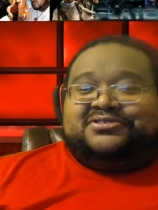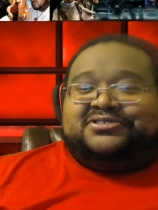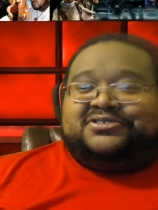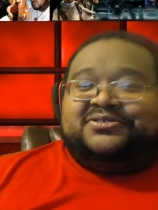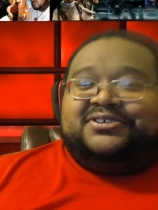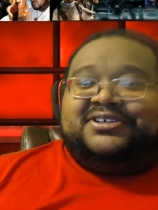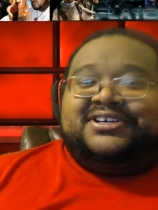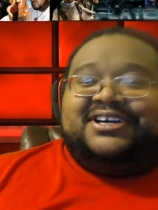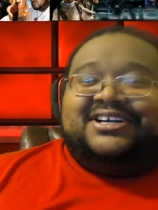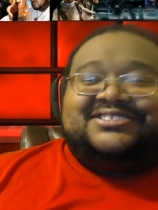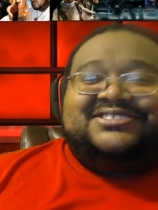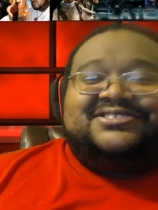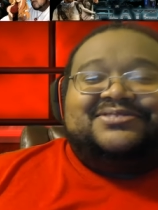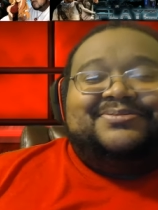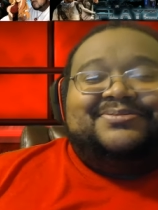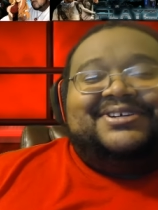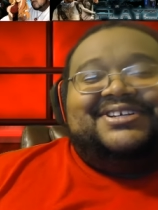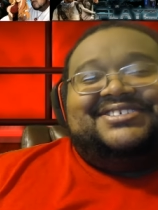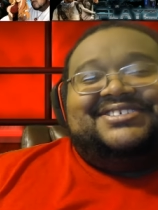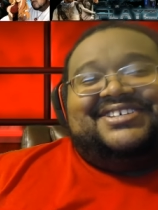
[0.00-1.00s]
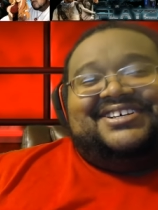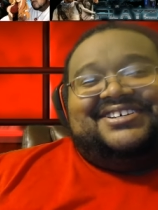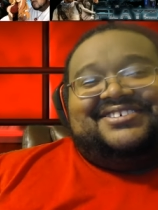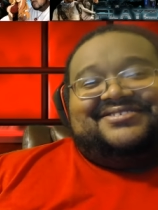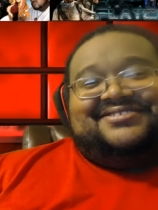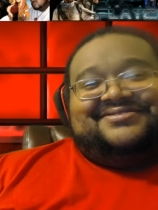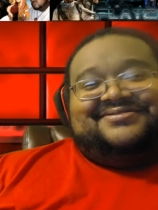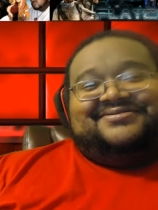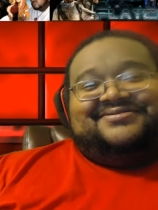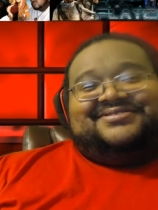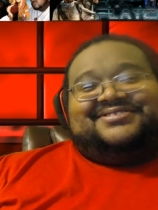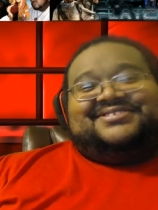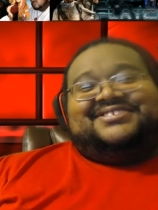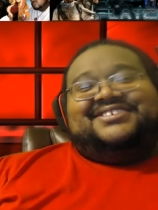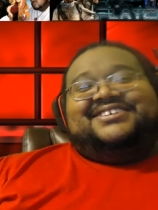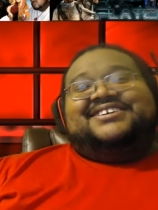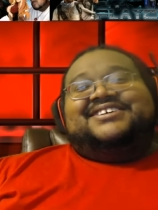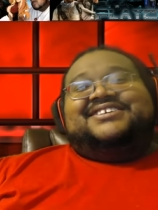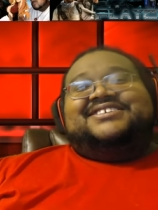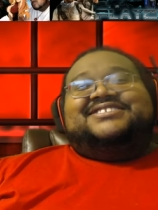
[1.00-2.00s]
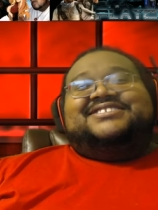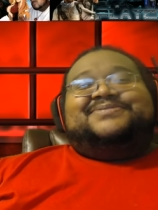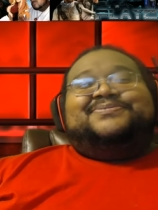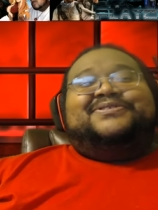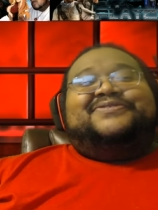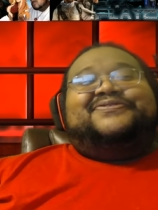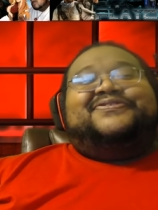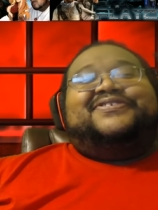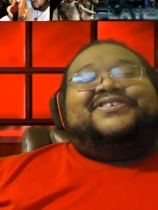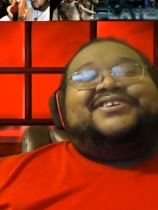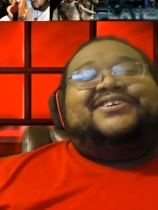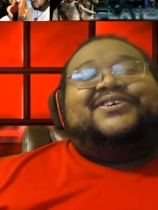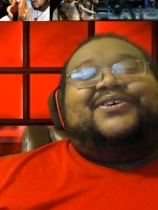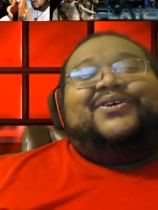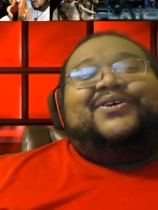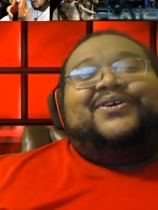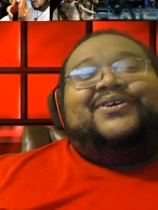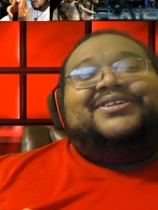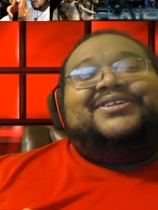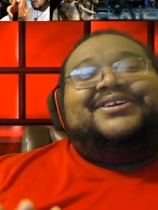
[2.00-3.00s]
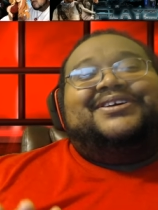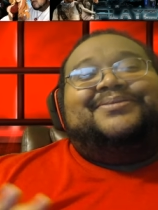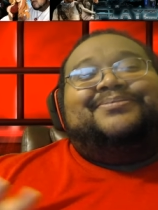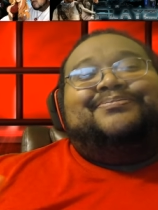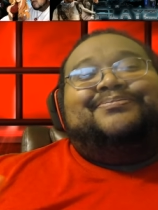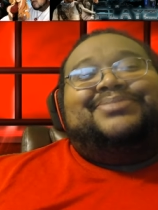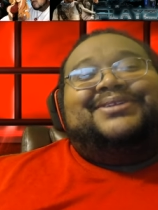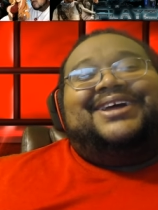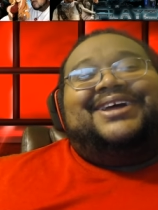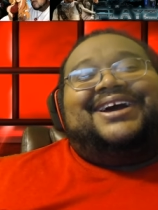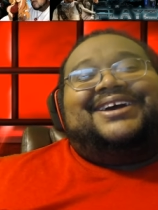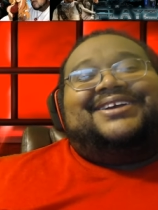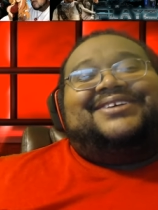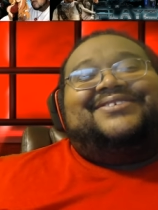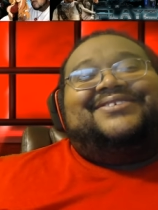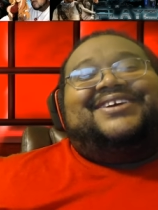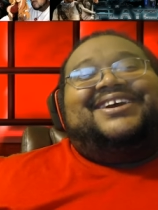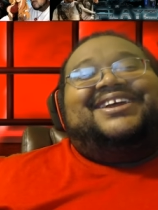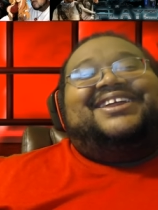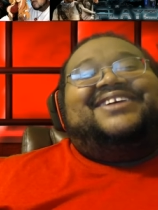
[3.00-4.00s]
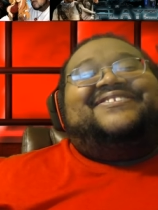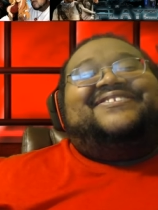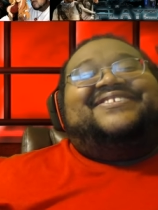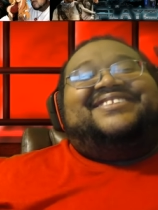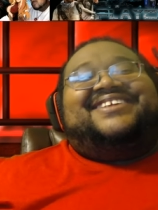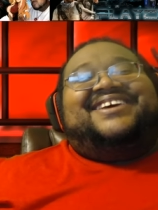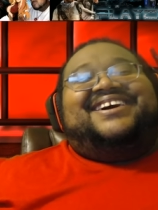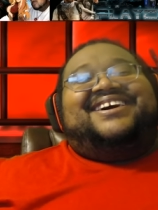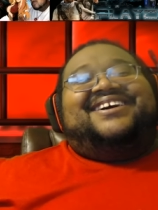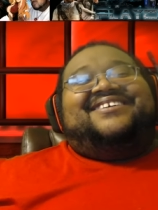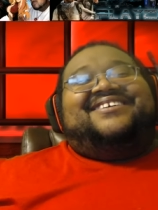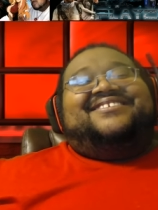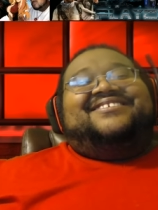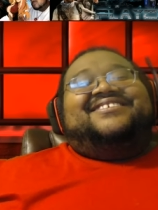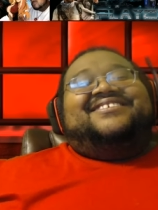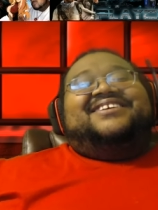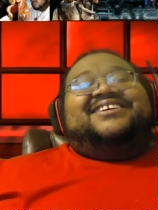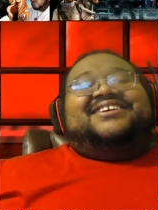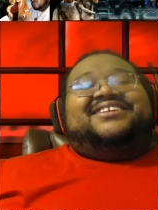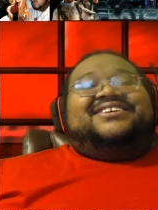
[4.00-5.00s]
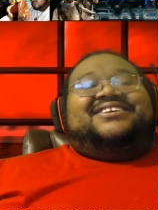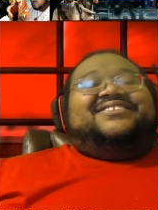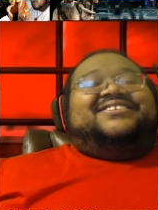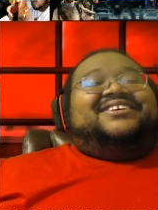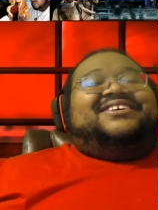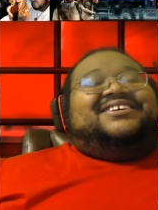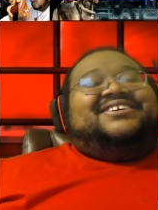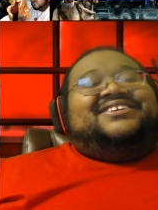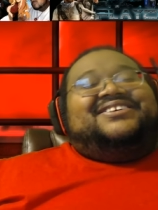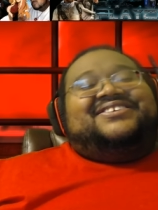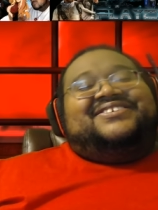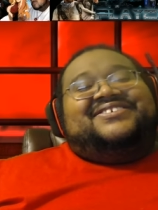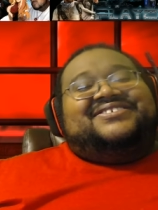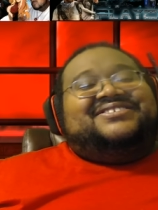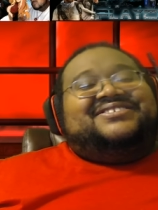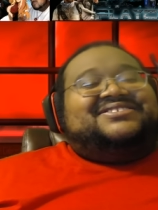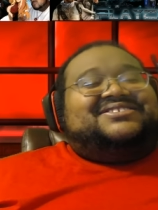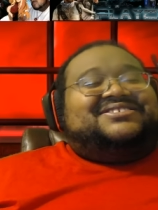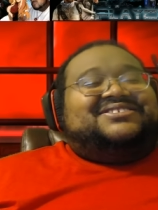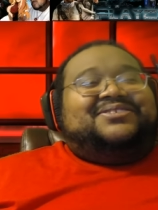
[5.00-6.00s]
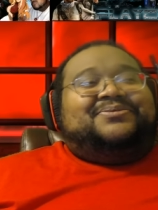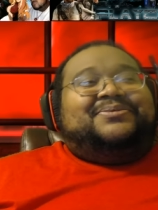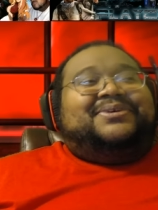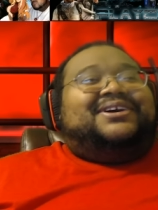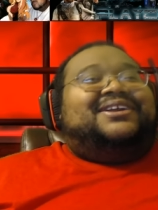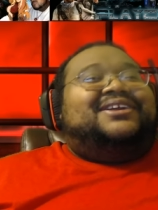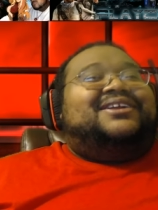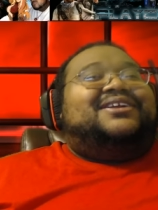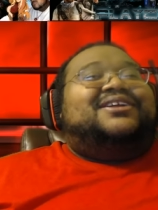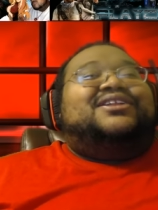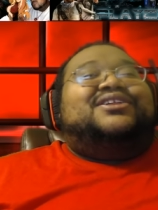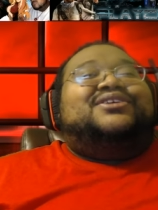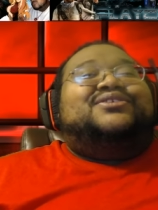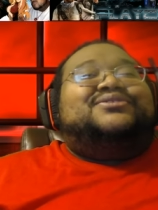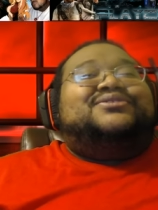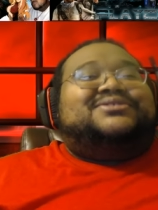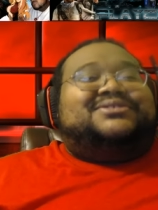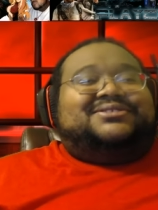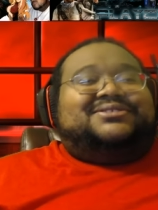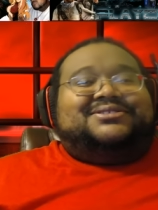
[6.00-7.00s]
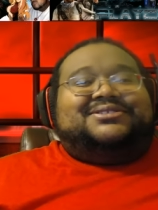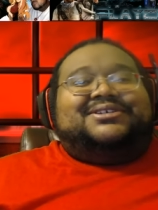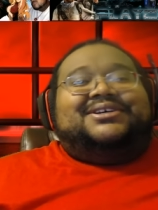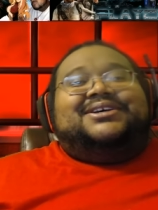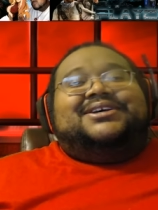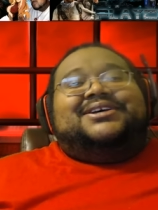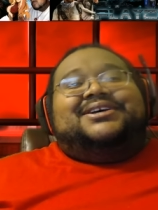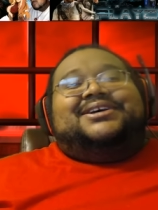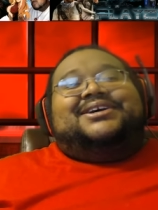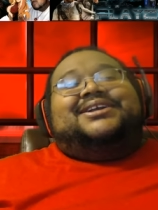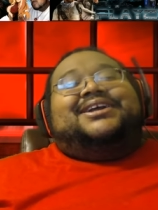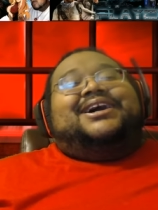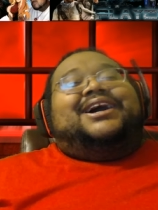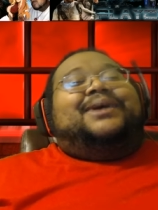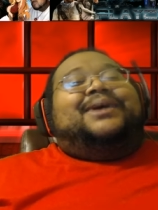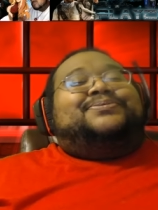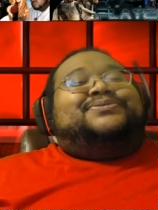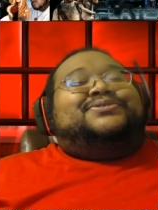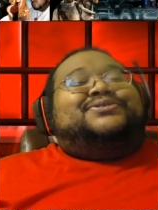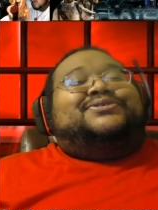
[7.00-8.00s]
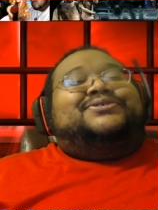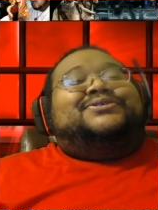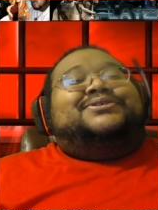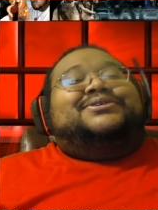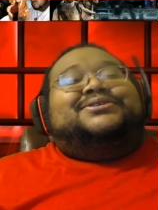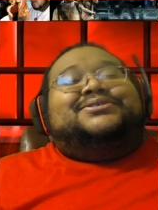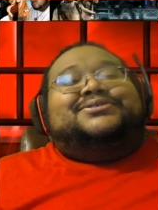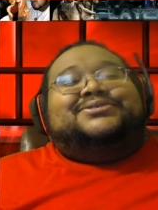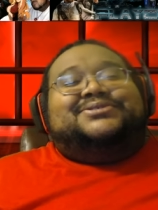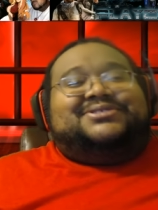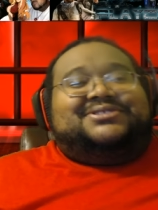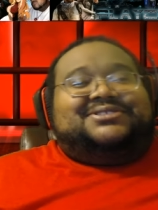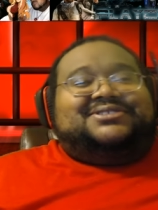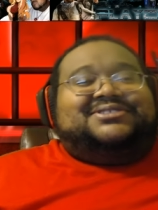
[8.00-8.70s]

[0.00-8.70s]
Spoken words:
Yo, he got so many tentacles. This motherfucker all in black. You can't even tell. They were like, you know what? This is gonna make it an illusion. An optical illusion.